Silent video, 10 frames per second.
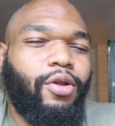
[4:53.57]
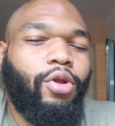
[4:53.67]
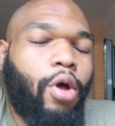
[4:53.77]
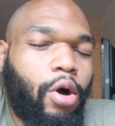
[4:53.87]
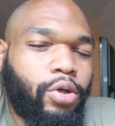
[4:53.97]

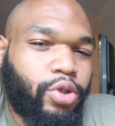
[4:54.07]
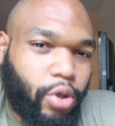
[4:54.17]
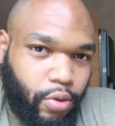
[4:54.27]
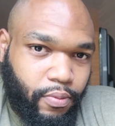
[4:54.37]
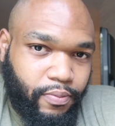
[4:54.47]
long
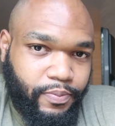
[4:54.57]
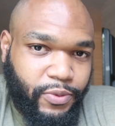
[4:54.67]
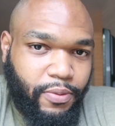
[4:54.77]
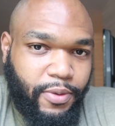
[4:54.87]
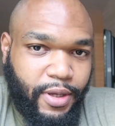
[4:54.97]
term,
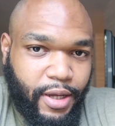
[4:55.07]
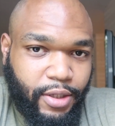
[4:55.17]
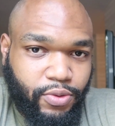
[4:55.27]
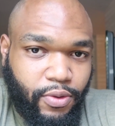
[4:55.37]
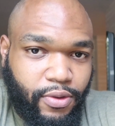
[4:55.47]
to be
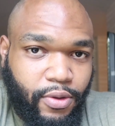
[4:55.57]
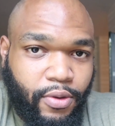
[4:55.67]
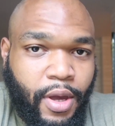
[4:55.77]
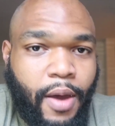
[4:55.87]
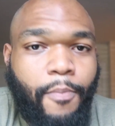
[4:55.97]
honest with you.
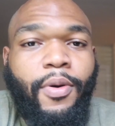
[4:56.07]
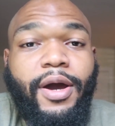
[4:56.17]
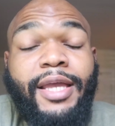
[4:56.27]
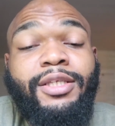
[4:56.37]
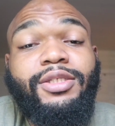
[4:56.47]

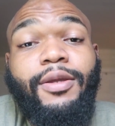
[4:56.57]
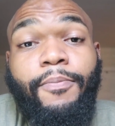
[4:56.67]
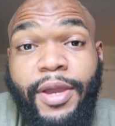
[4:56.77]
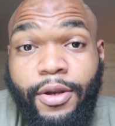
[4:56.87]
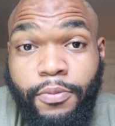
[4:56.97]
But it's
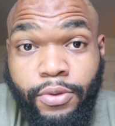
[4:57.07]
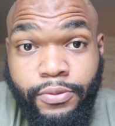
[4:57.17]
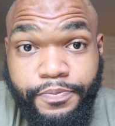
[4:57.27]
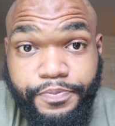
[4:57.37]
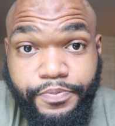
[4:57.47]
debatable.